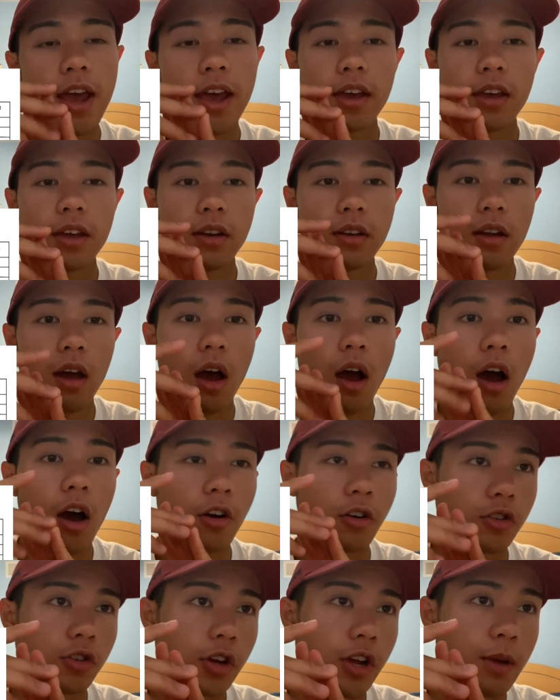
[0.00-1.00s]
A in
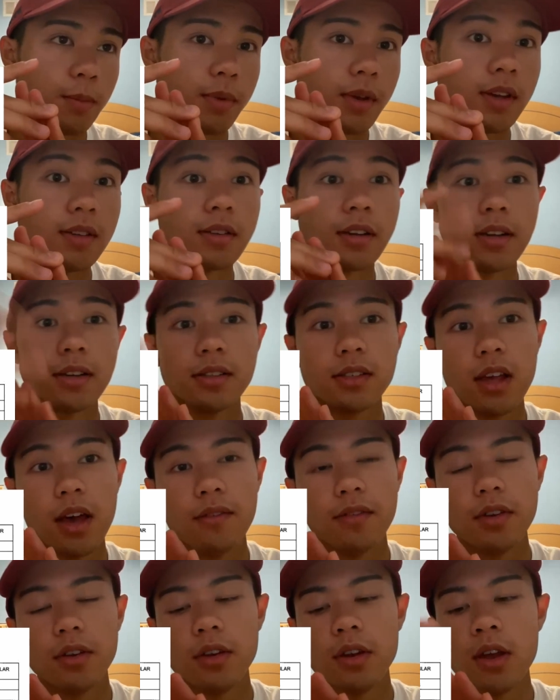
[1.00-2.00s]
honors or AP is like a
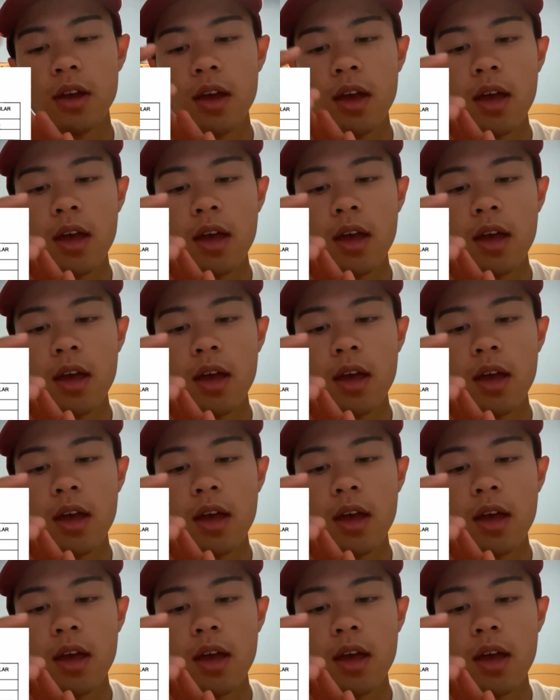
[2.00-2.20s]
7,